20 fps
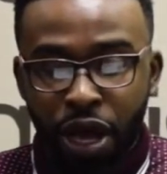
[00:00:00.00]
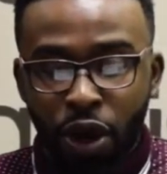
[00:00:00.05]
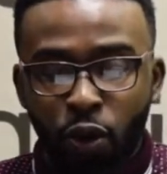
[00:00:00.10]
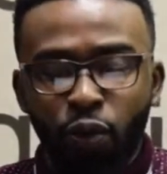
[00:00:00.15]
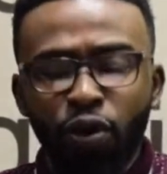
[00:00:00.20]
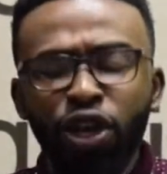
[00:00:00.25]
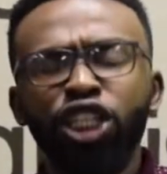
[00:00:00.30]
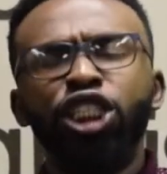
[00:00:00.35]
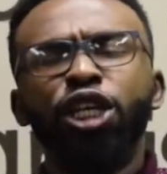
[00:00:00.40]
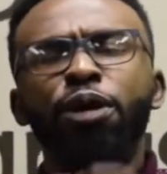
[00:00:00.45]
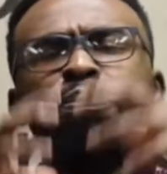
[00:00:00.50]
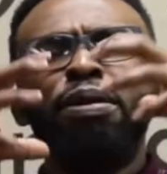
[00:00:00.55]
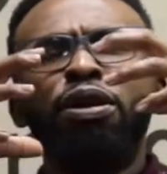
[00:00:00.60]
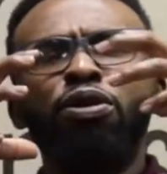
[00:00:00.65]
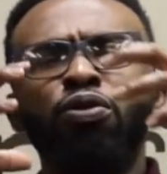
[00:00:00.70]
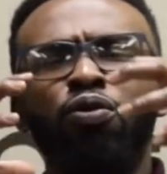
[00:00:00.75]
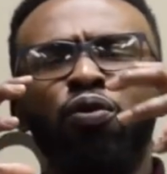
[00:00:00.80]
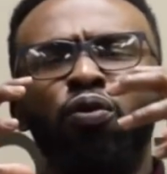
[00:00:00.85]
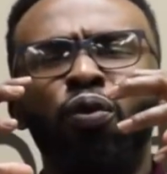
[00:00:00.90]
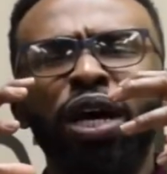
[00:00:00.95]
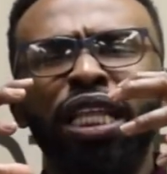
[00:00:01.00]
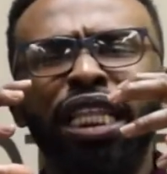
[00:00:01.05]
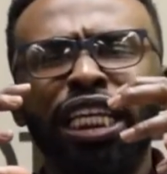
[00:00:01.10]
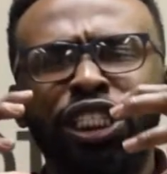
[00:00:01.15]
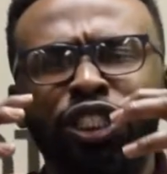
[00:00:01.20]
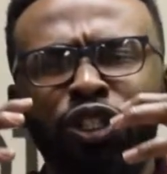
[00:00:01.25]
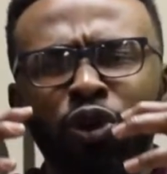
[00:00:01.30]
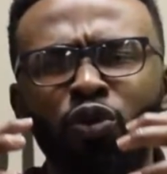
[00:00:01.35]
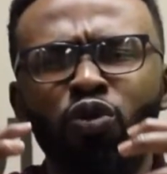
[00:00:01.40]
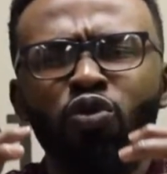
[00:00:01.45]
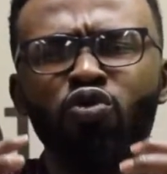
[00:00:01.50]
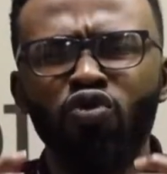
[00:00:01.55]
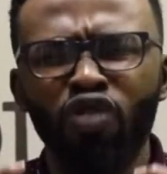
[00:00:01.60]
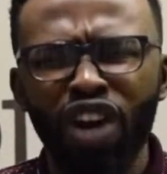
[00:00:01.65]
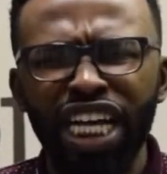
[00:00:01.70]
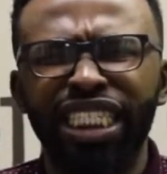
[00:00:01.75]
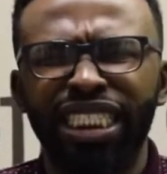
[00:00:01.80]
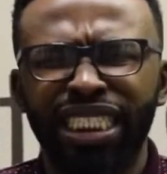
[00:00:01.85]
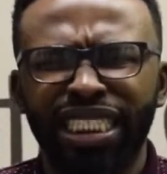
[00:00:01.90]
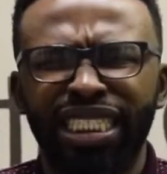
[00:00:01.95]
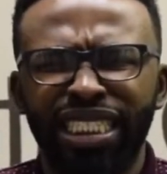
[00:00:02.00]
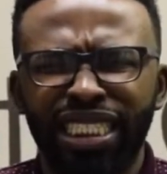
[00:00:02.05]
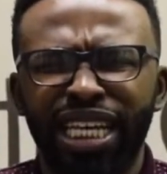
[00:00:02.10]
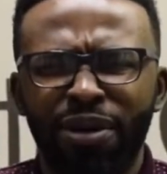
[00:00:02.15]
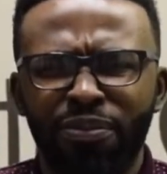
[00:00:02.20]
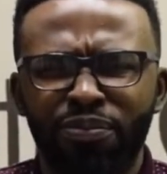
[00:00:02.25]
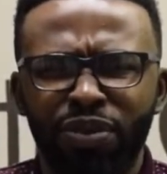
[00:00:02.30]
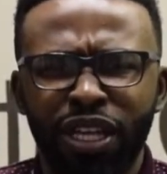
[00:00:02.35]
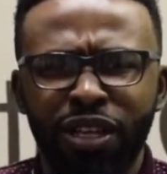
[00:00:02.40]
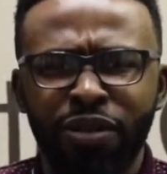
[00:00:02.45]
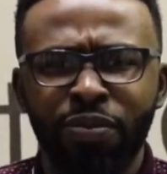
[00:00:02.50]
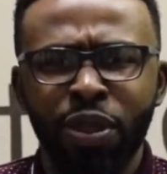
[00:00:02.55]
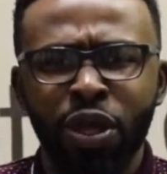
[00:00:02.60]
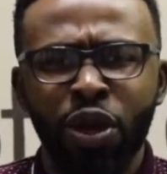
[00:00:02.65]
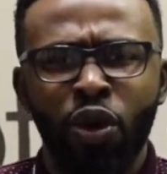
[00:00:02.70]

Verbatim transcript: We should be willing to risk something.